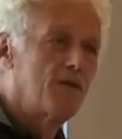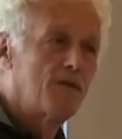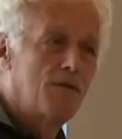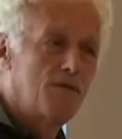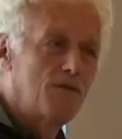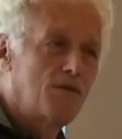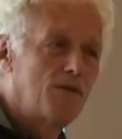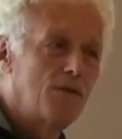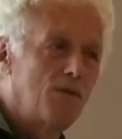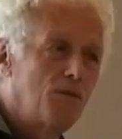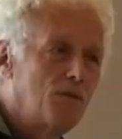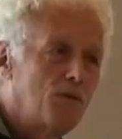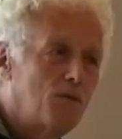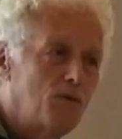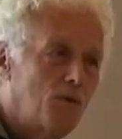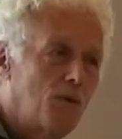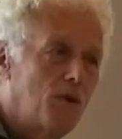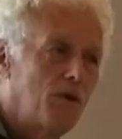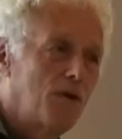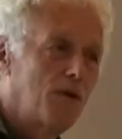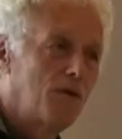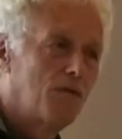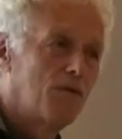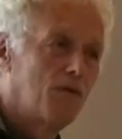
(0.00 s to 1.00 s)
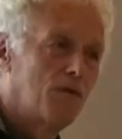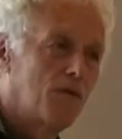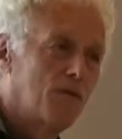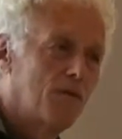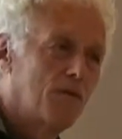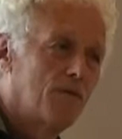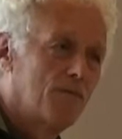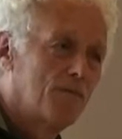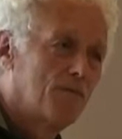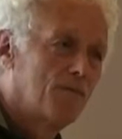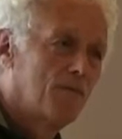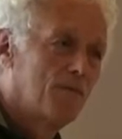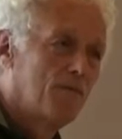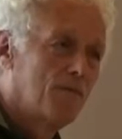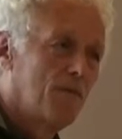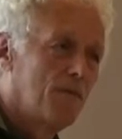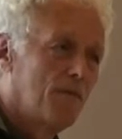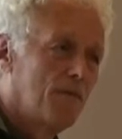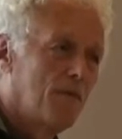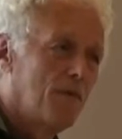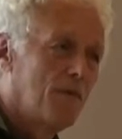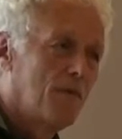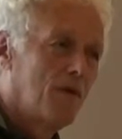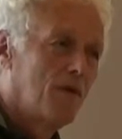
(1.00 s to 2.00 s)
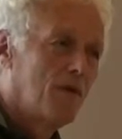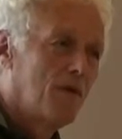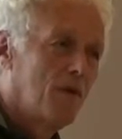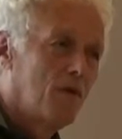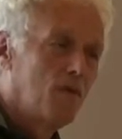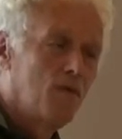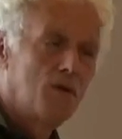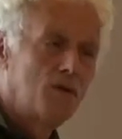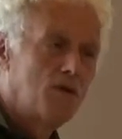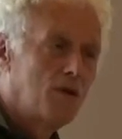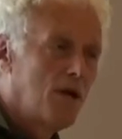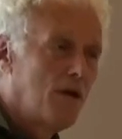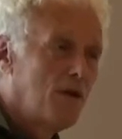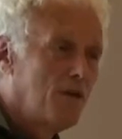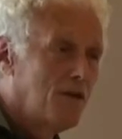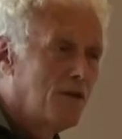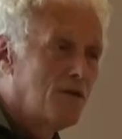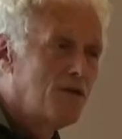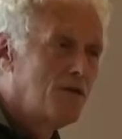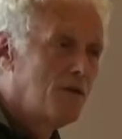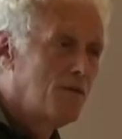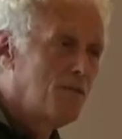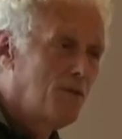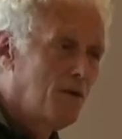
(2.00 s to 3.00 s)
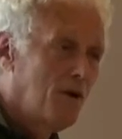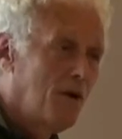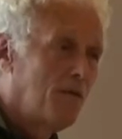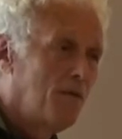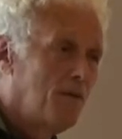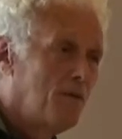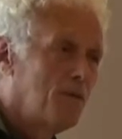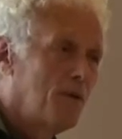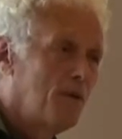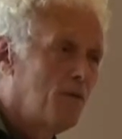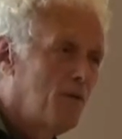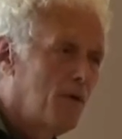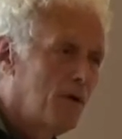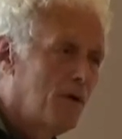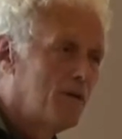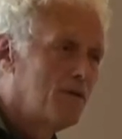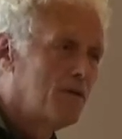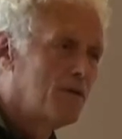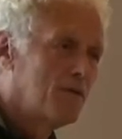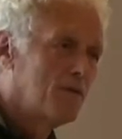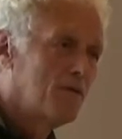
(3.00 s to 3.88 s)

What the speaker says: that she was waiting for him, which I think she probably was.